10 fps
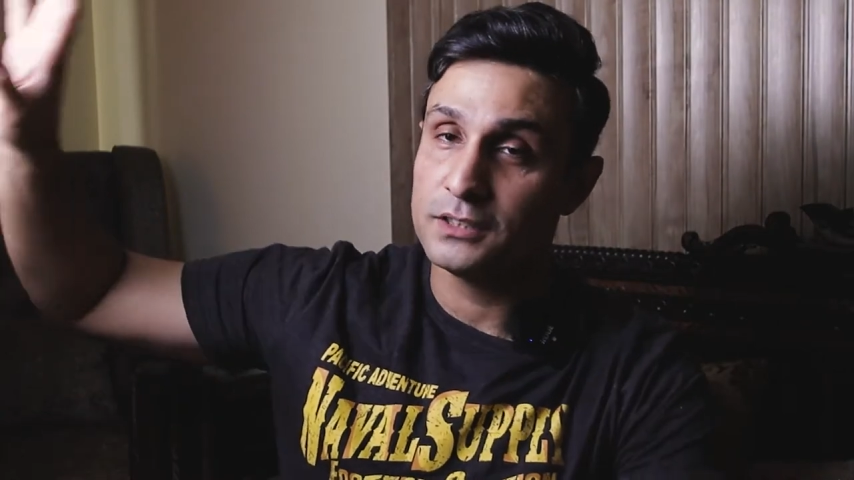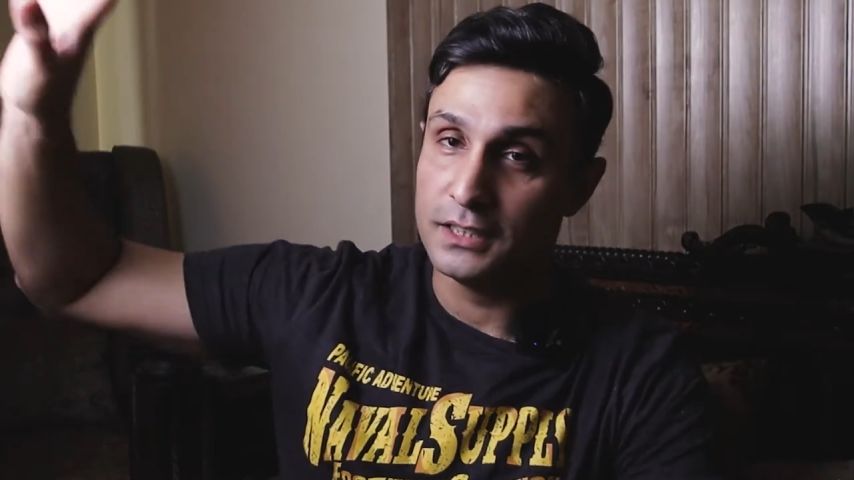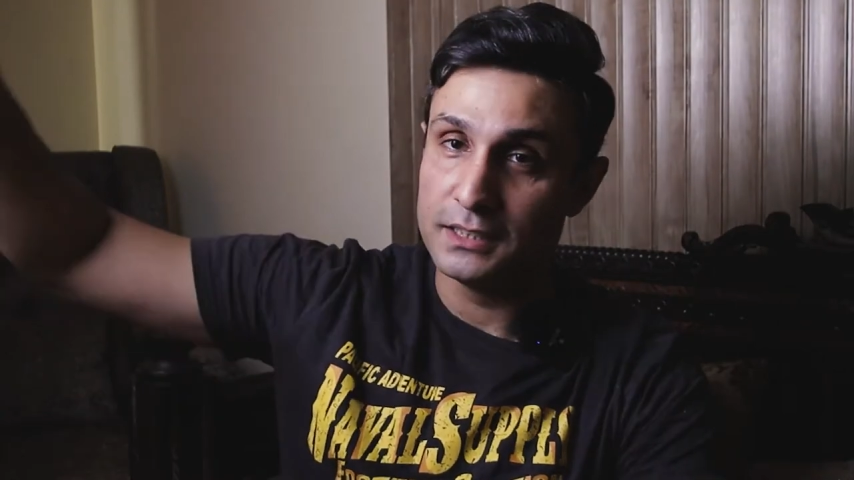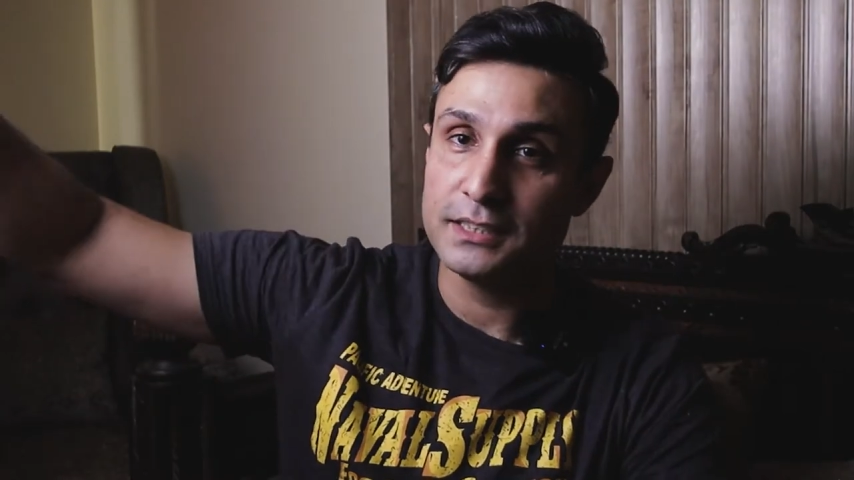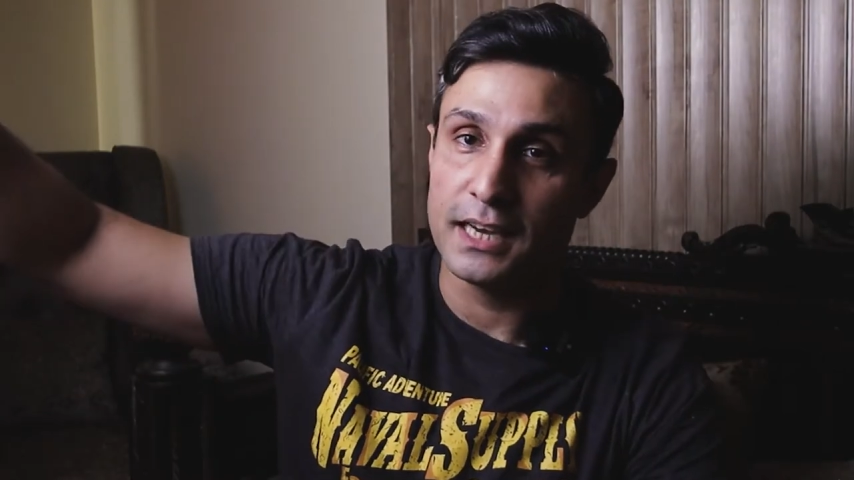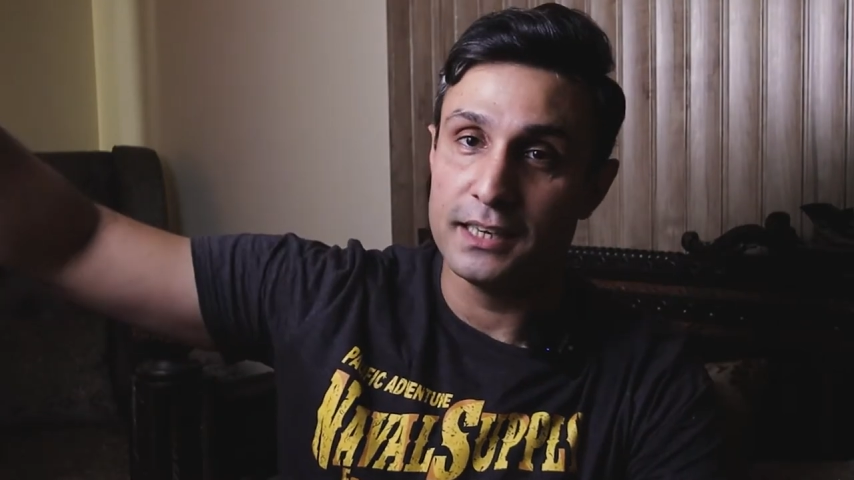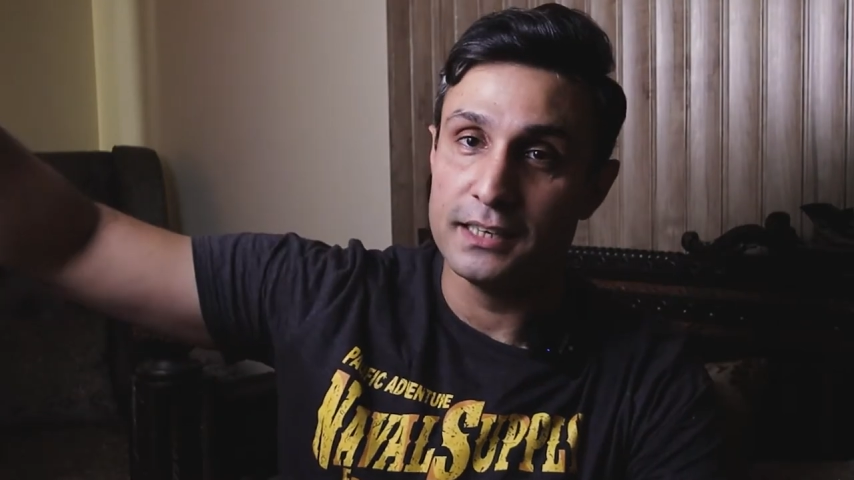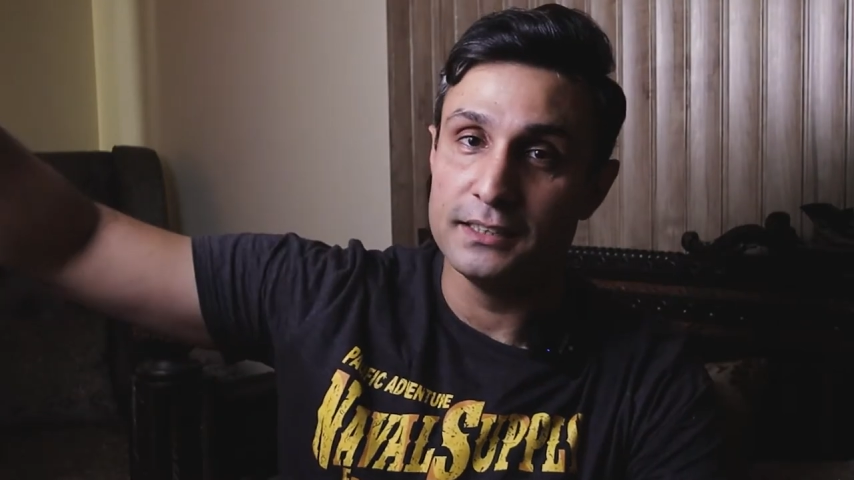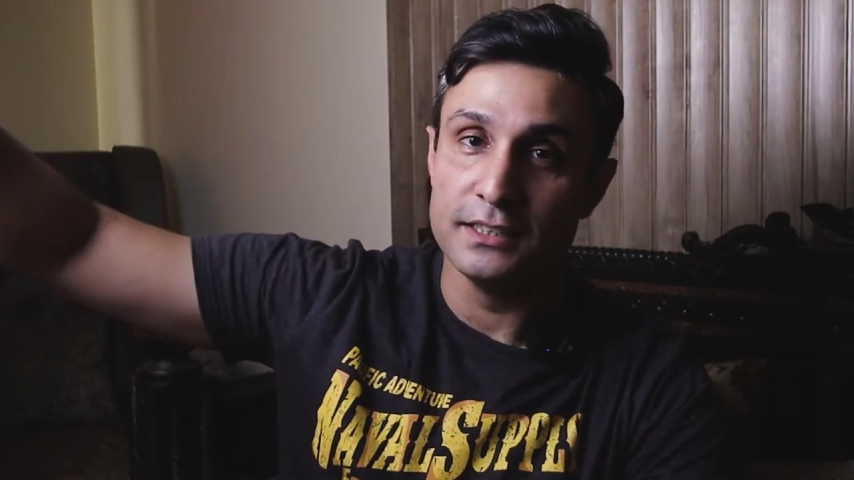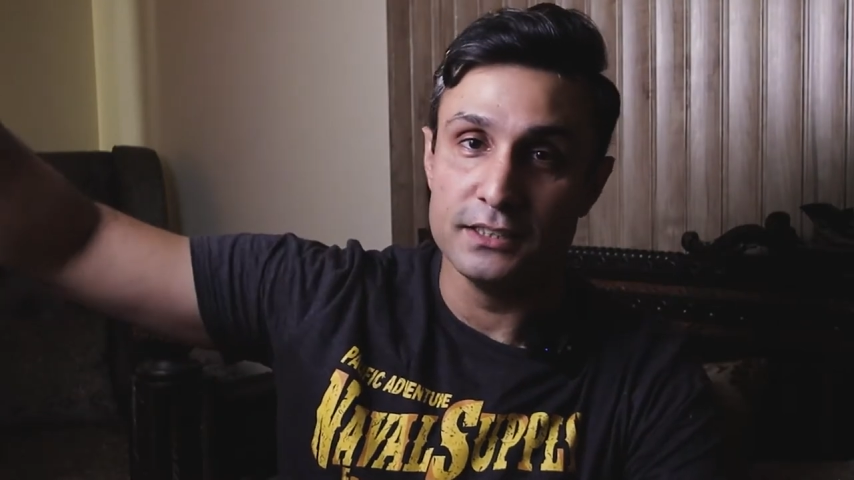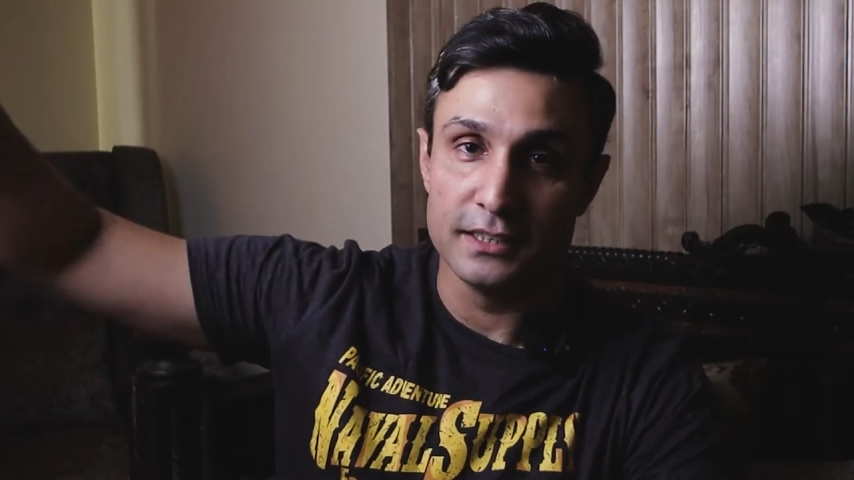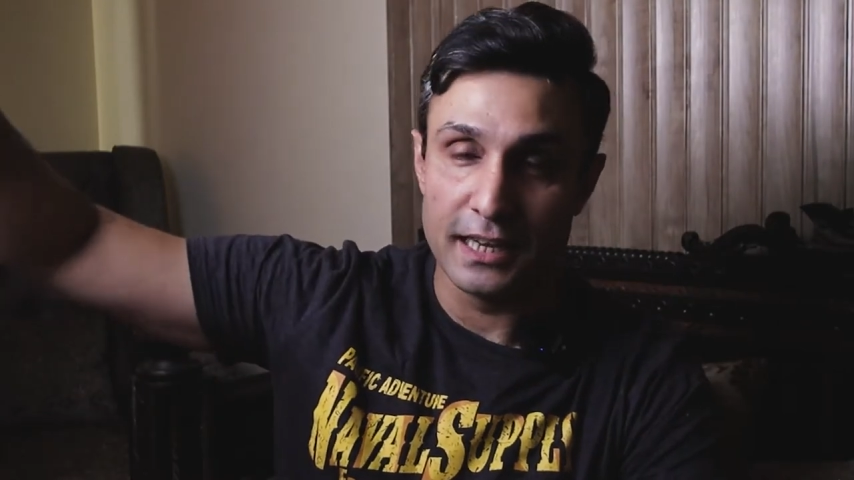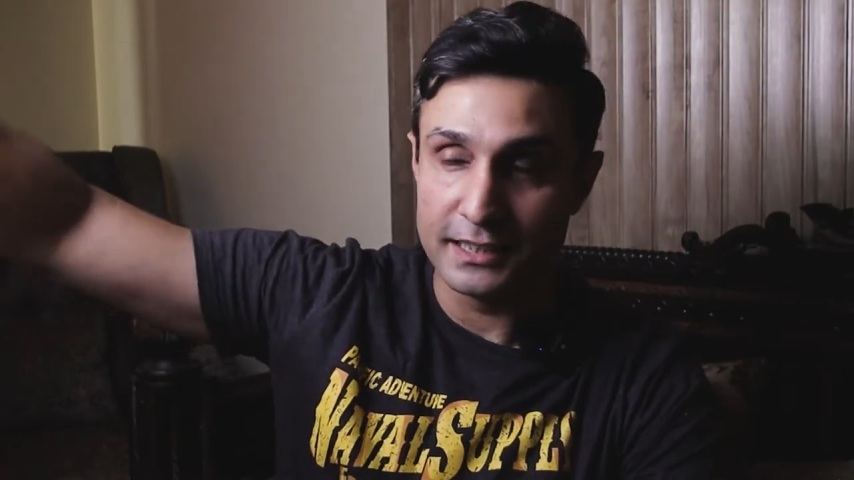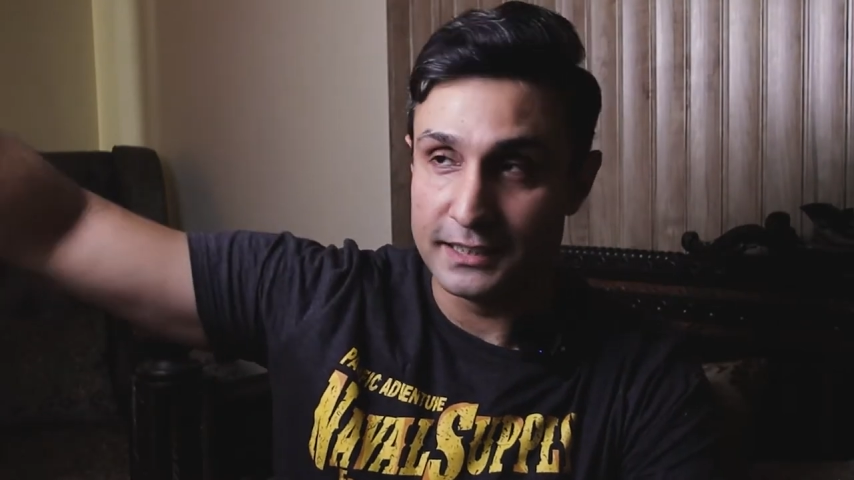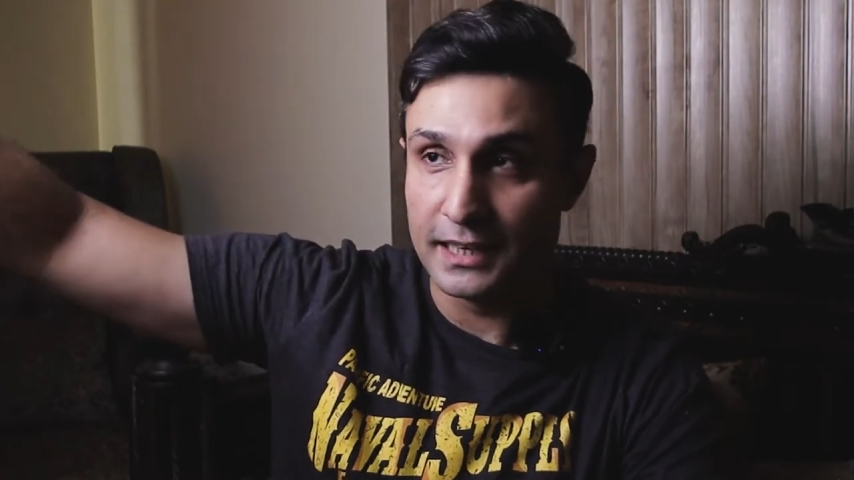and inside it there is an LED